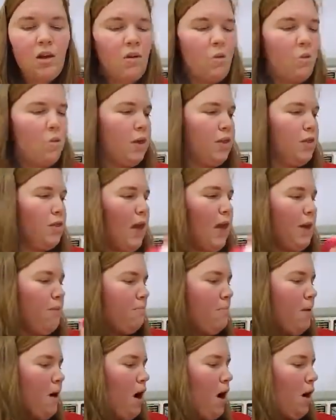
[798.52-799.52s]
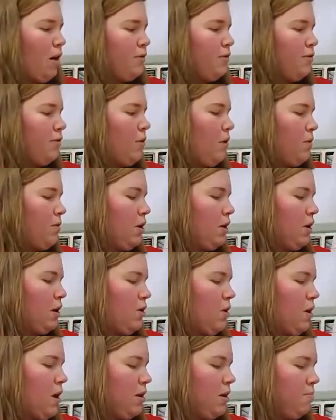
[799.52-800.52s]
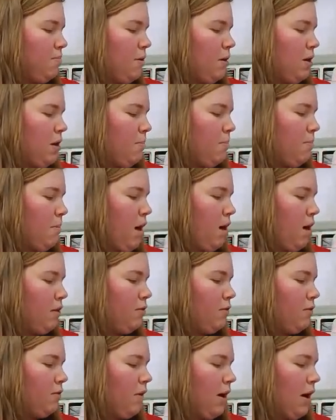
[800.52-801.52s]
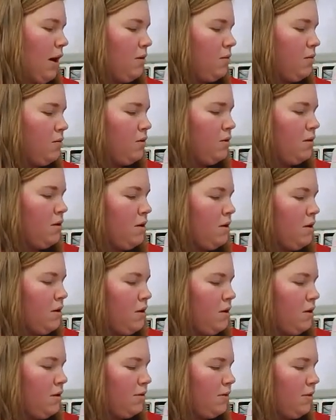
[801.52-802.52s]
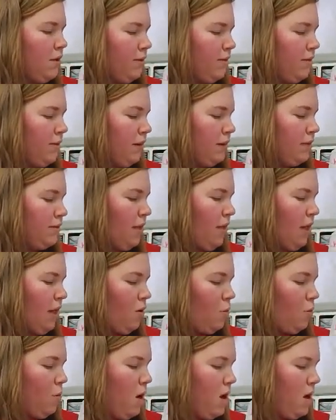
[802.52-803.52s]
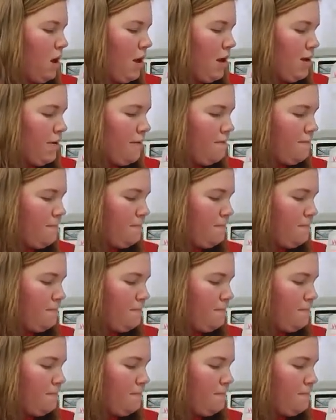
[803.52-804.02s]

With a box. So I'm going to go ahead and put a box around suffix ly,